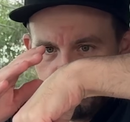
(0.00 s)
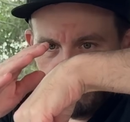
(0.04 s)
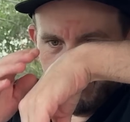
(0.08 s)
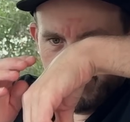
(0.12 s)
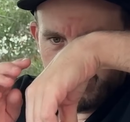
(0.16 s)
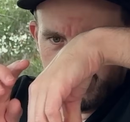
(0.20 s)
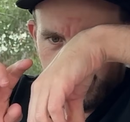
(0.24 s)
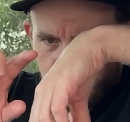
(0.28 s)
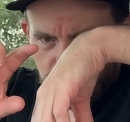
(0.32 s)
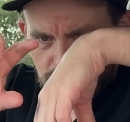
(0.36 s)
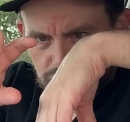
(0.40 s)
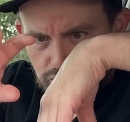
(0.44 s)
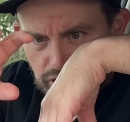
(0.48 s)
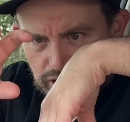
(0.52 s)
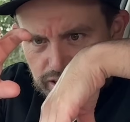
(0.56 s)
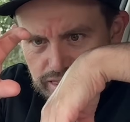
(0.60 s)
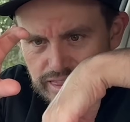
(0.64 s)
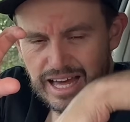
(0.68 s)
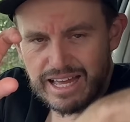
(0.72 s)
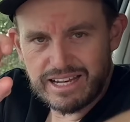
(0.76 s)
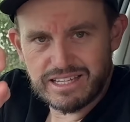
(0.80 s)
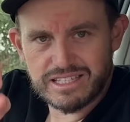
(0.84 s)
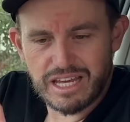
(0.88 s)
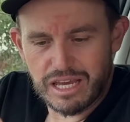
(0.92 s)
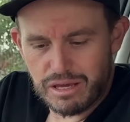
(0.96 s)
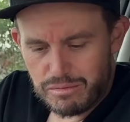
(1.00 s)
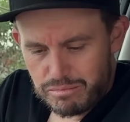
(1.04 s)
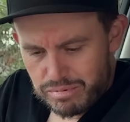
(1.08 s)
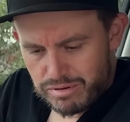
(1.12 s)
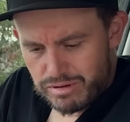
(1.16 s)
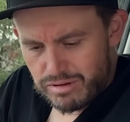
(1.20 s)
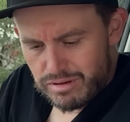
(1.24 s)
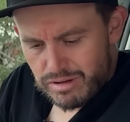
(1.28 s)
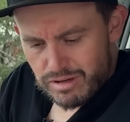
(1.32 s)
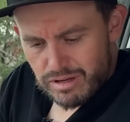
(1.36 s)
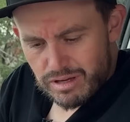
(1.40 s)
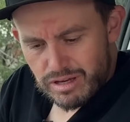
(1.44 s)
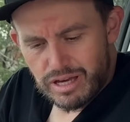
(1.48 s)
it's only like that deep.
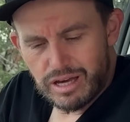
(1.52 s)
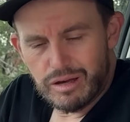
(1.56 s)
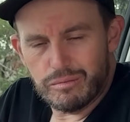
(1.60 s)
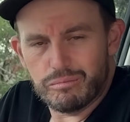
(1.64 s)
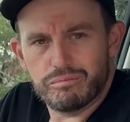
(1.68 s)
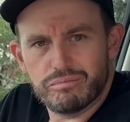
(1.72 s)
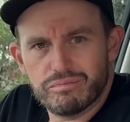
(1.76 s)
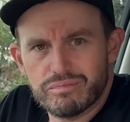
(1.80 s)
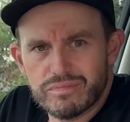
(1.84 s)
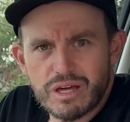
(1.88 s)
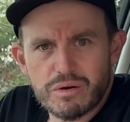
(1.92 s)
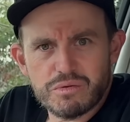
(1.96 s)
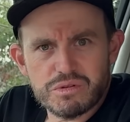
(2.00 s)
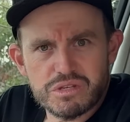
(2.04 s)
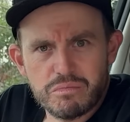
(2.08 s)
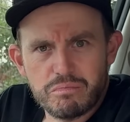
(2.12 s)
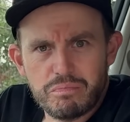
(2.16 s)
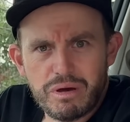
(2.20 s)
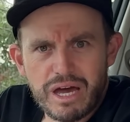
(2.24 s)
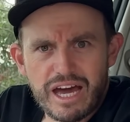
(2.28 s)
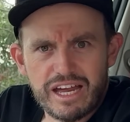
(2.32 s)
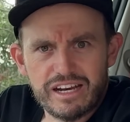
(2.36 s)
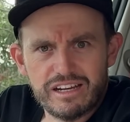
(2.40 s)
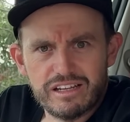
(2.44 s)
That was a bad